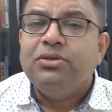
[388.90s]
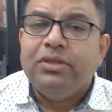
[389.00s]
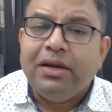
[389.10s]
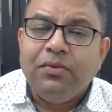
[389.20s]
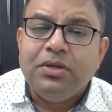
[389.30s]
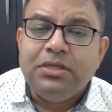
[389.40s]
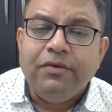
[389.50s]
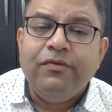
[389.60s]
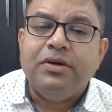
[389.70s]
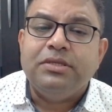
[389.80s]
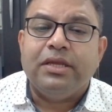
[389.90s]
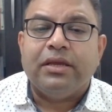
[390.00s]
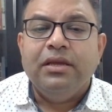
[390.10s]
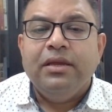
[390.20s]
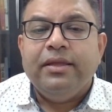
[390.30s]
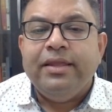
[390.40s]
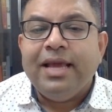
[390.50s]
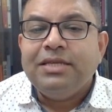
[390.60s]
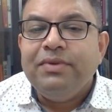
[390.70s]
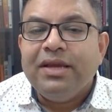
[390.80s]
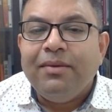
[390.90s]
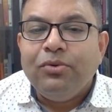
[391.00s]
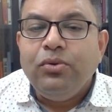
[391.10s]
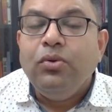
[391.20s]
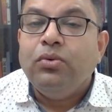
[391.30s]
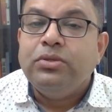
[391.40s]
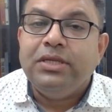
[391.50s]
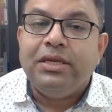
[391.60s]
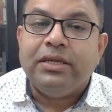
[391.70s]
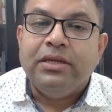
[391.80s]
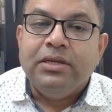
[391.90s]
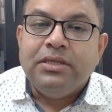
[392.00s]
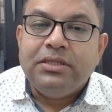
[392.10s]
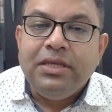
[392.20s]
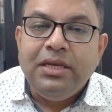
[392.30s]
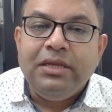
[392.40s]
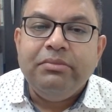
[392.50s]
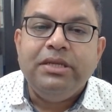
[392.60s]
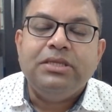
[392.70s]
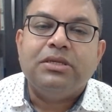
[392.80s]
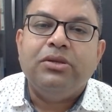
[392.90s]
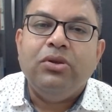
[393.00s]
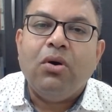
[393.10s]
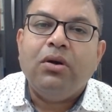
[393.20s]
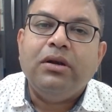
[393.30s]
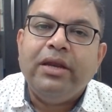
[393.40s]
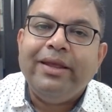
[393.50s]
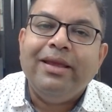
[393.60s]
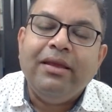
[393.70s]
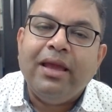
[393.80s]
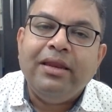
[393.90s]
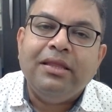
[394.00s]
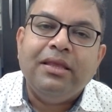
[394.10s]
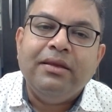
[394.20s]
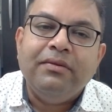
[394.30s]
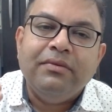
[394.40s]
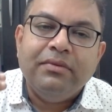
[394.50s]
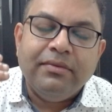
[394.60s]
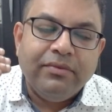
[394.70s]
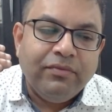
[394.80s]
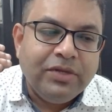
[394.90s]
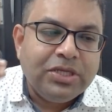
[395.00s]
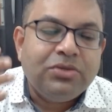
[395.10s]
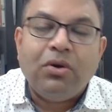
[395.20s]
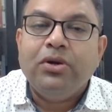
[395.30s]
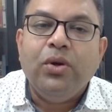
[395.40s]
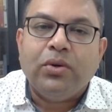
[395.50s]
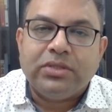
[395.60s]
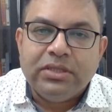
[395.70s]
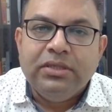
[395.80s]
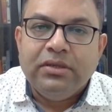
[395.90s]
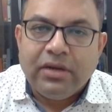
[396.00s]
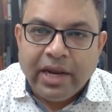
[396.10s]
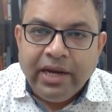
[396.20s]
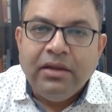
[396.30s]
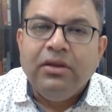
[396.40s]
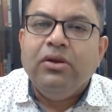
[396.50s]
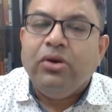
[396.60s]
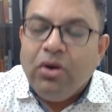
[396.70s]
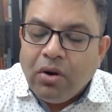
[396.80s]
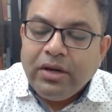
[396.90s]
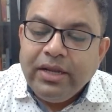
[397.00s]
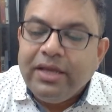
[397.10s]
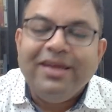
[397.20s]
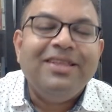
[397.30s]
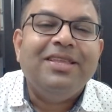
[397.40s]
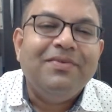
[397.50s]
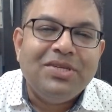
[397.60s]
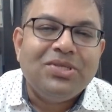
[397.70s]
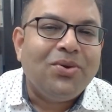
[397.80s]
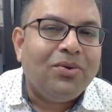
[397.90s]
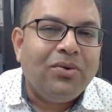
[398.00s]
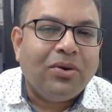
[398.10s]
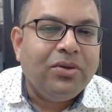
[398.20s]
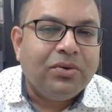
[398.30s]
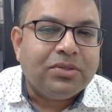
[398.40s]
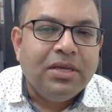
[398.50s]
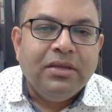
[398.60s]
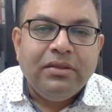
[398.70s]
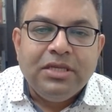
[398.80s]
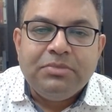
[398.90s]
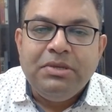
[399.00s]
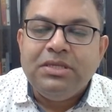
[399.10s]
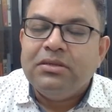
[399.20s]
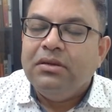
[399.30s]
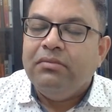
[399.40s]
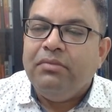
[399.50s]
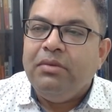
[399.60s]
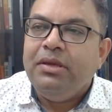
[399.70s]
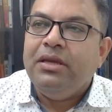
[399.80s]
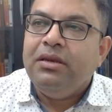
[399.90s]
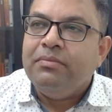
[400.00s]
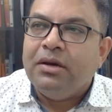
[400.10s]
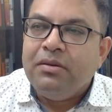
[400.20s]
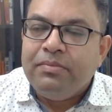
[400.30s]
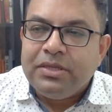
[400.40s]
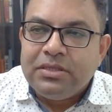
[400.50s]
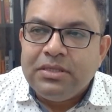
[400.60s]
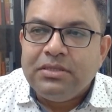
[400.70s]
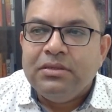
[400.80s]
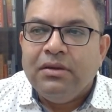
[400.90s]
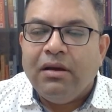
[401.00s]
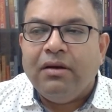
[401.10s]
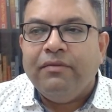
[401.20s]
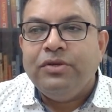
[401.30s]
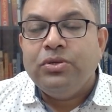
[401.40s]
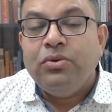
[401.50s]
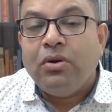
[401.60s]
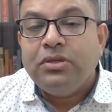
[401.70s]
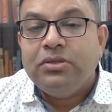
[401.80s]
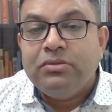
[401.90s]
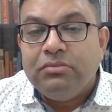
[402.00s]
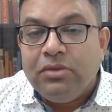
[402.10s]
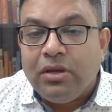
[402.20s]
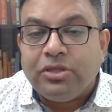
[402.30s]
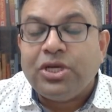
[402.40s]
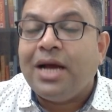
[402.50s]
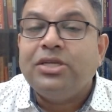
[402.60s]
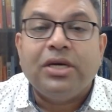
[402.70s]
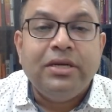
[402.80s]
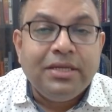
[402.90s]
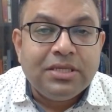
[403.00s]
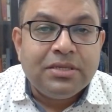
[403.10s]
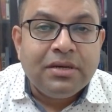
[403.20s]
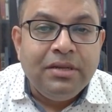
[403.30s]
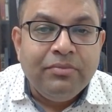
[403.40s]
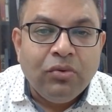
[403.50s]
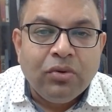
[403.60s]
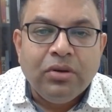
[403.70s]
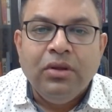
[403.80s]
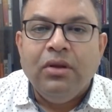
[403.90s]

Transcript: That was the first thing. Next, we come to no stealing. Stealing means not taking anything which is not yours, right? Not taking anything which is not yours. This means maybe in a business, we should not charge unnecessarily more.